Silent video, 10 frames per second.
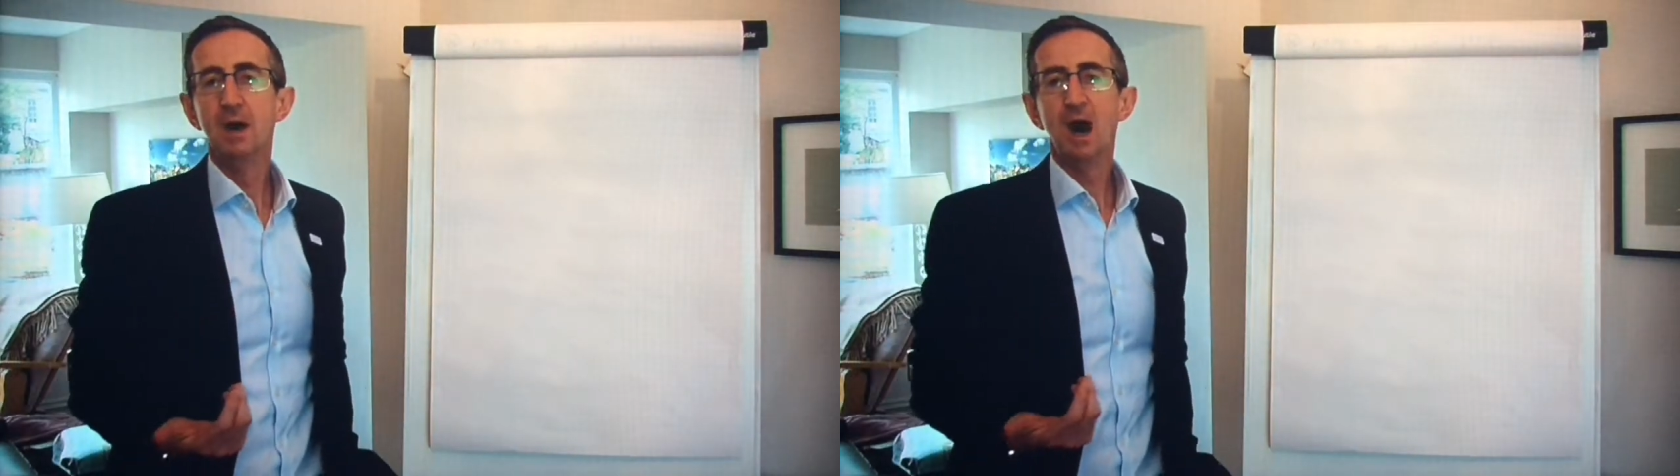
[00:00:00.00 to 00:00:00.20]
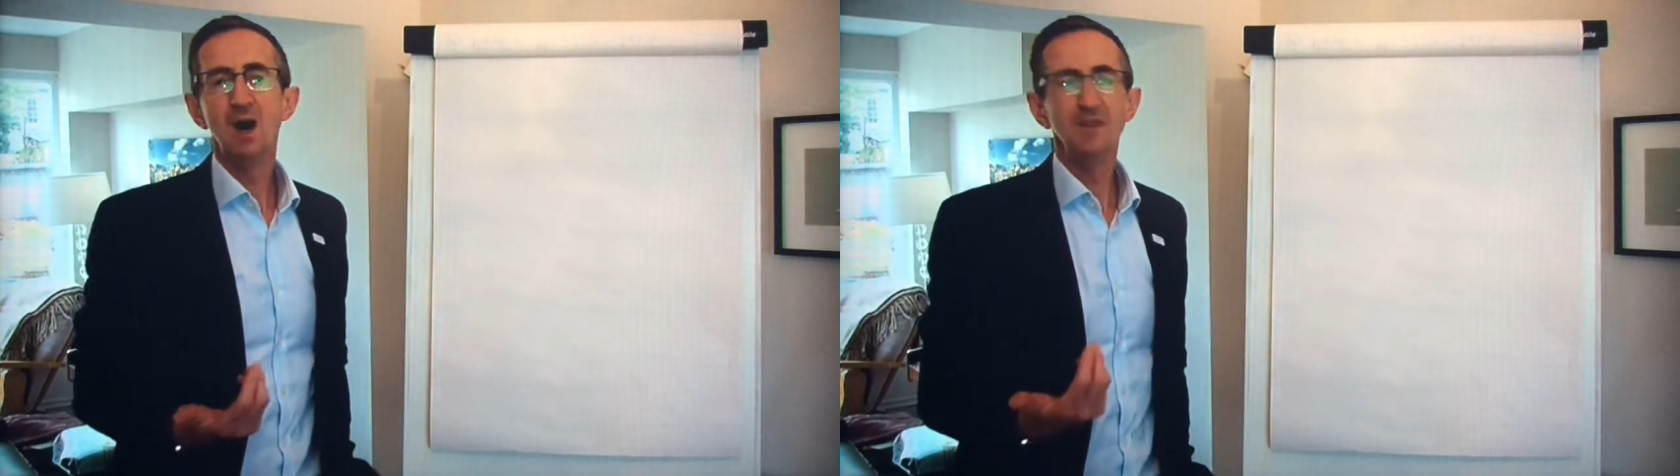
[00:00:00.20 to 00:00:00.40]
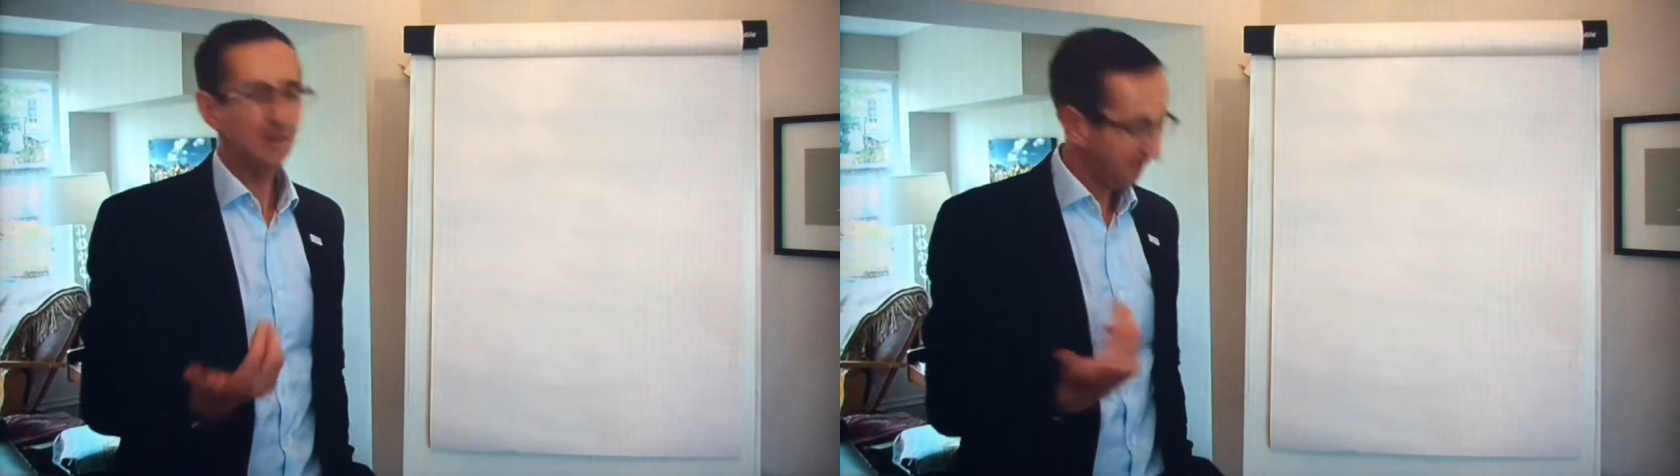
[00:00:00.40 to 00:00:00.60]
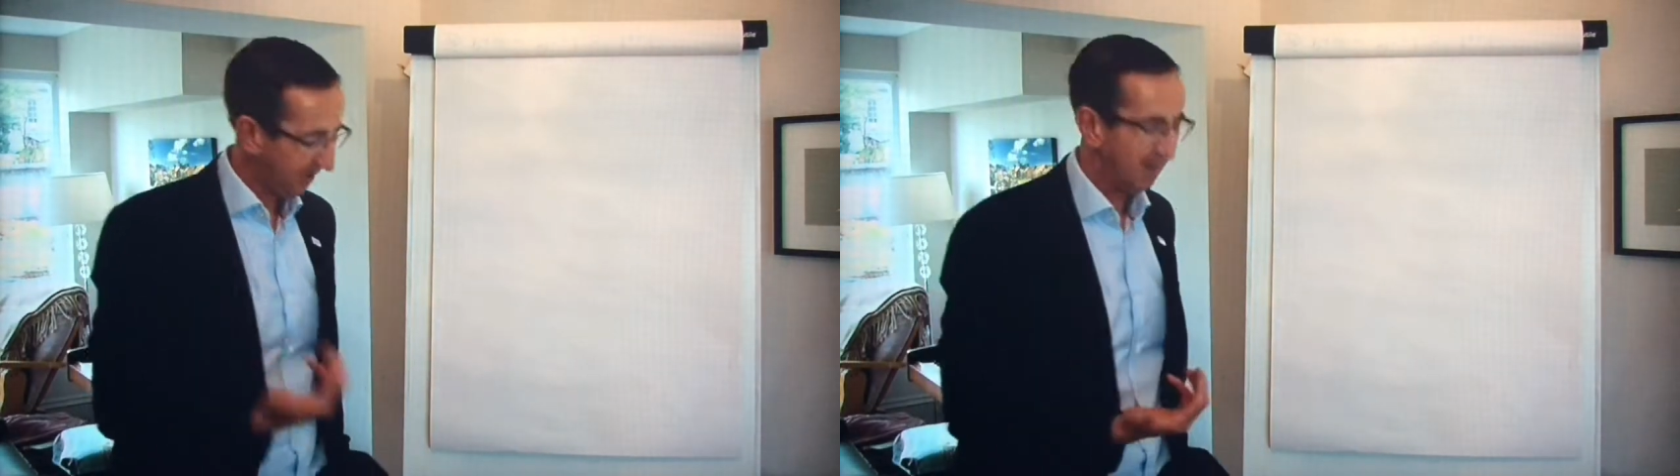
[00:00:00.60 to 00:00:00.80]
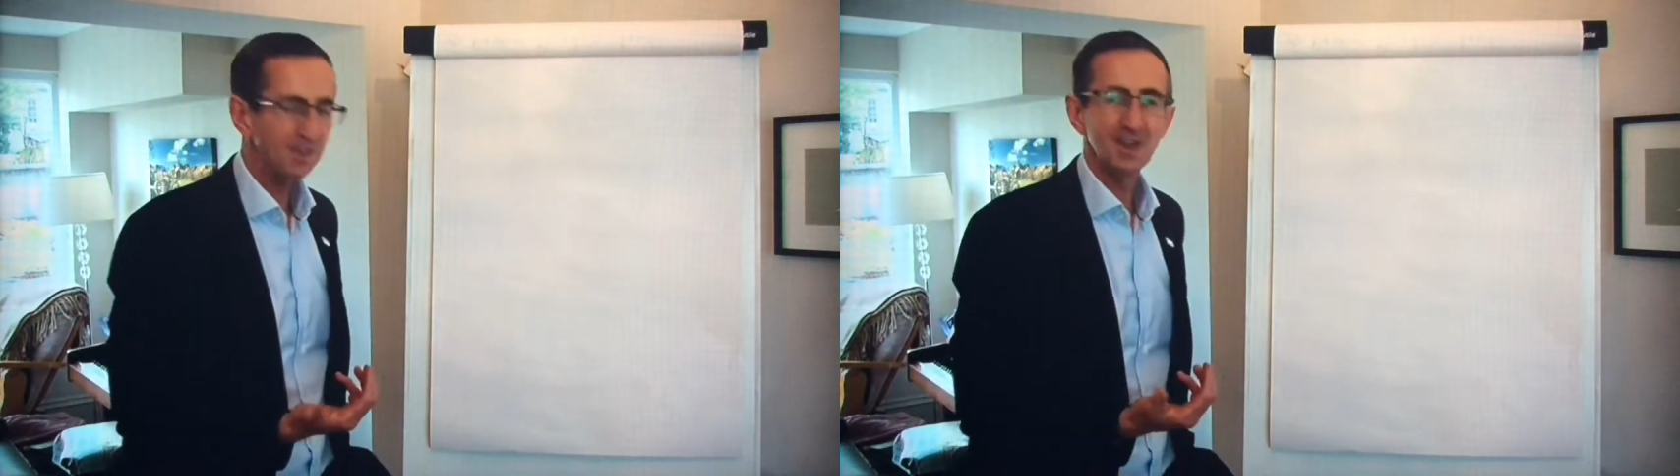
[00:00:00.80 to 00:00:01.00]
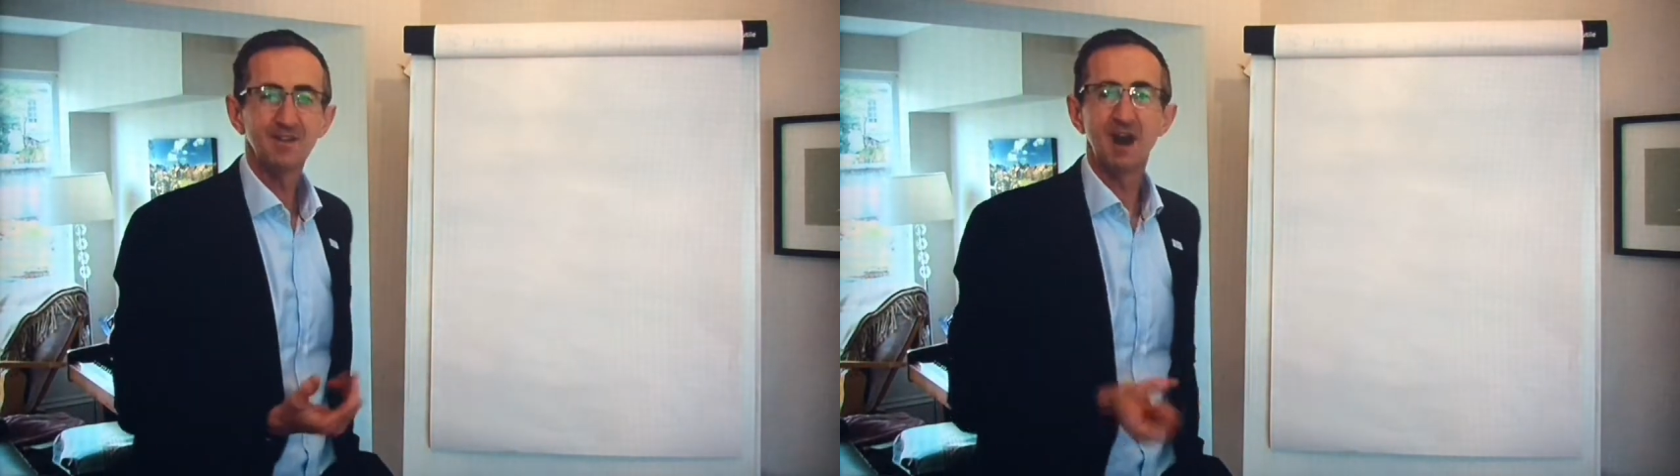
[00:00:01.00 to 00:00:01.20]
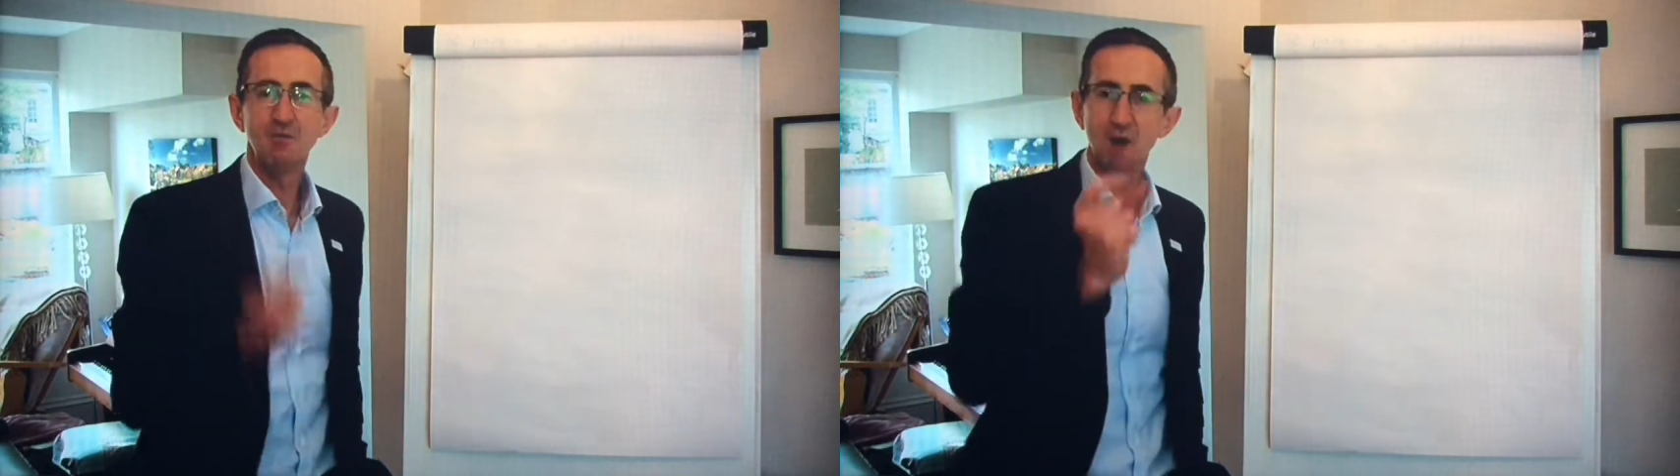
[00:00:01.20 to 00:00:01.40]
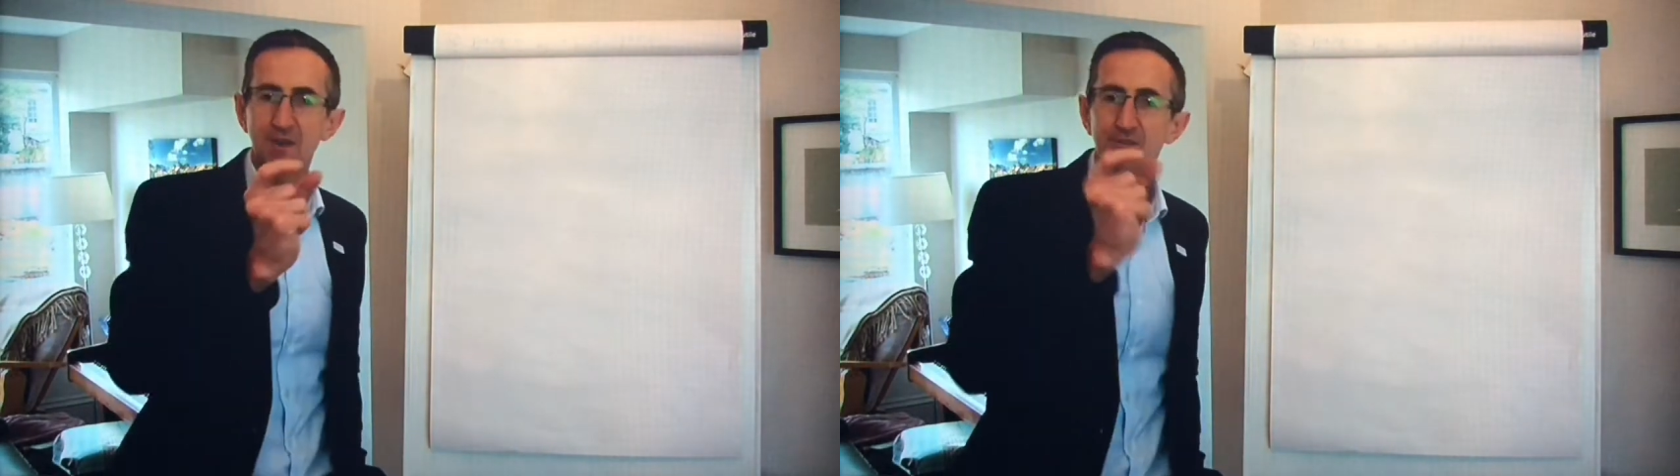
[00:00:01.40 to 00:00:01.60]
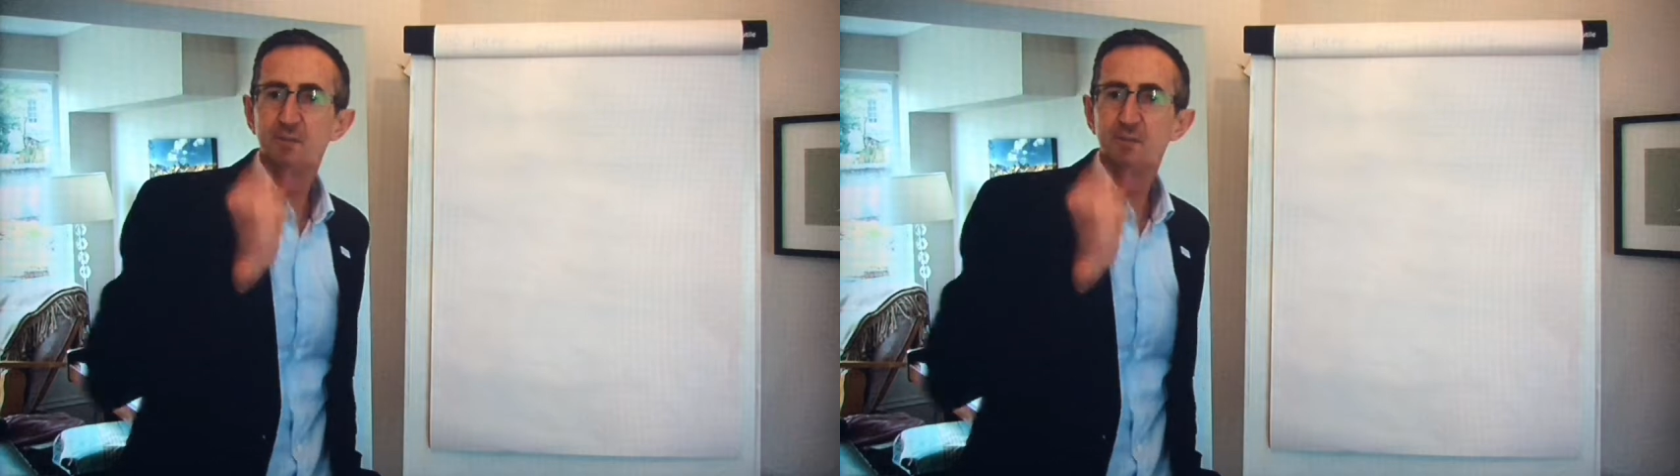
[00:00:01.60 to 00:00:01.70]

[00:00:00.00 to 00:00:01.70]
And they'll say things like write